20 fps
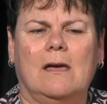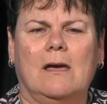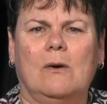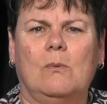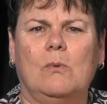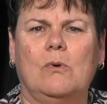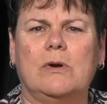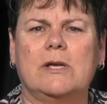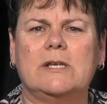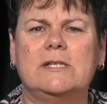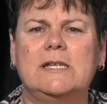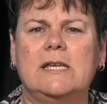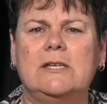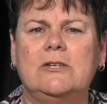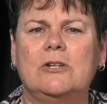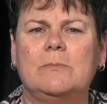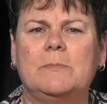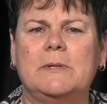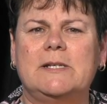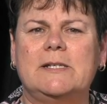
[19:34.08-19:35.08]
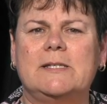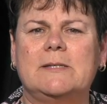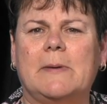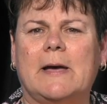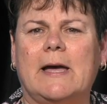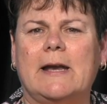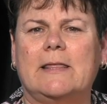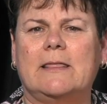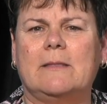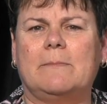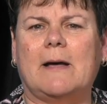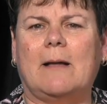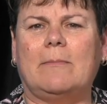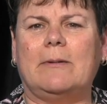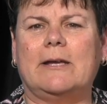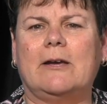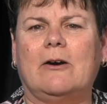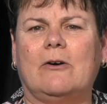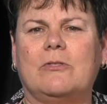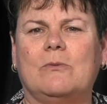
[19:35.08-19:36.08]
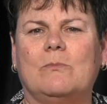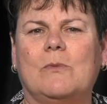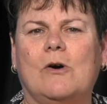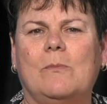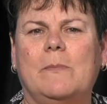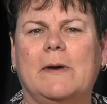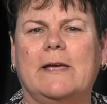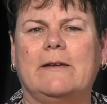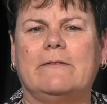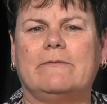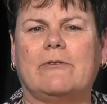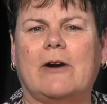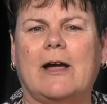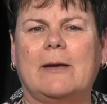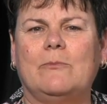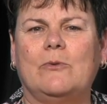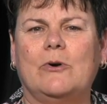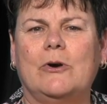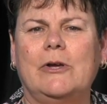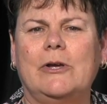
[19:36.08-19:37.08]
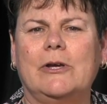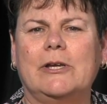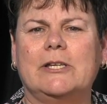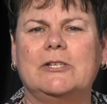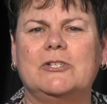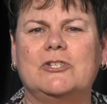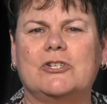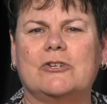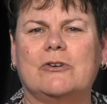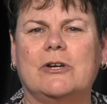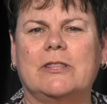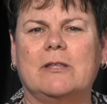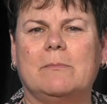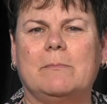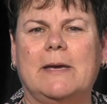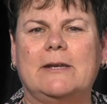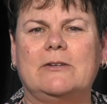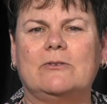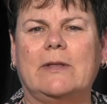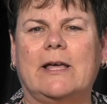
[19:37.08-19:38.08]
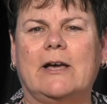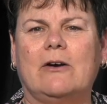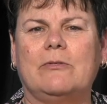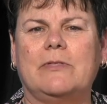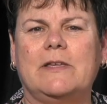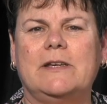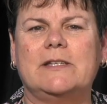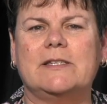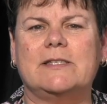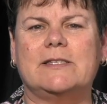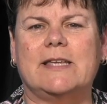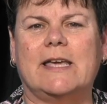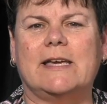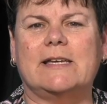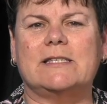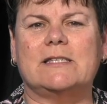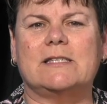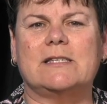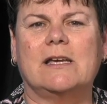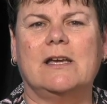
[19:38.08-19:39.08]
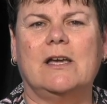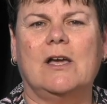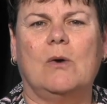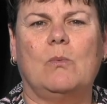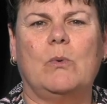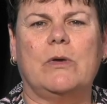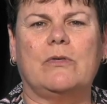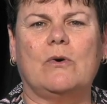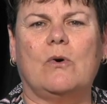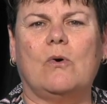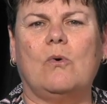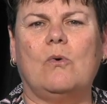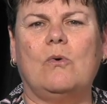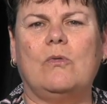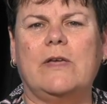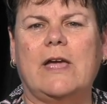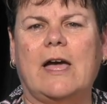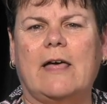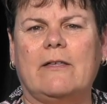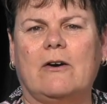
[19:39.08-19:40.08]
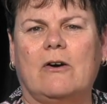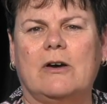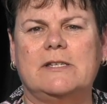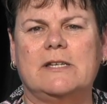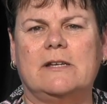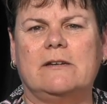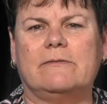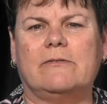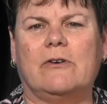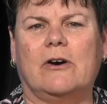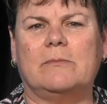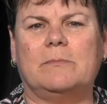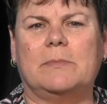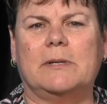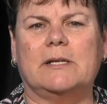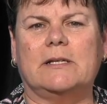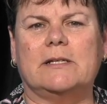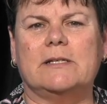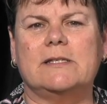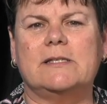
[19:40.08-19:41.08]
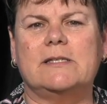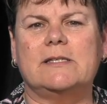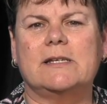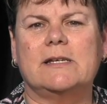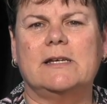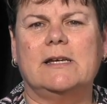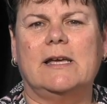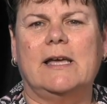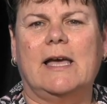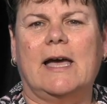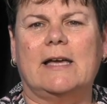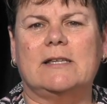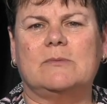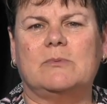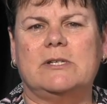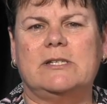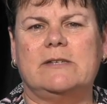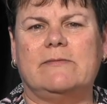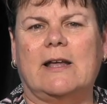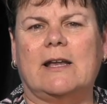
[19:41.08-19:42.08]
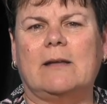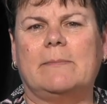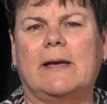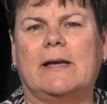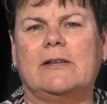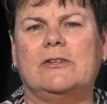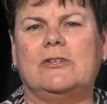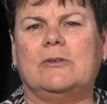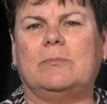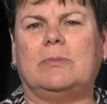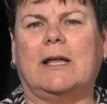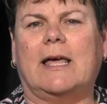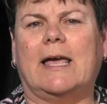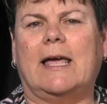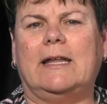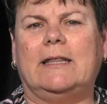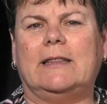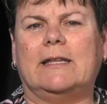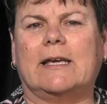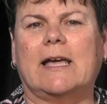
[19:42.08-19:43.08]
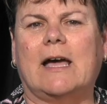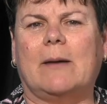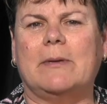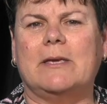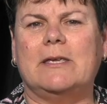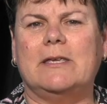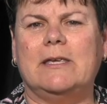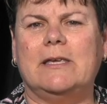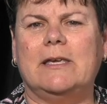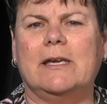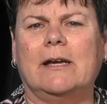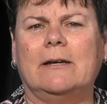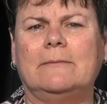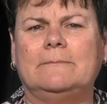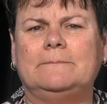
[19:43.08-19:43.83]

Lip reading: We'll continue to participate in the public health and wellbeing framework, ensuring that mental health intersects with all the other identified pillars as we develop our new plan in the coming year.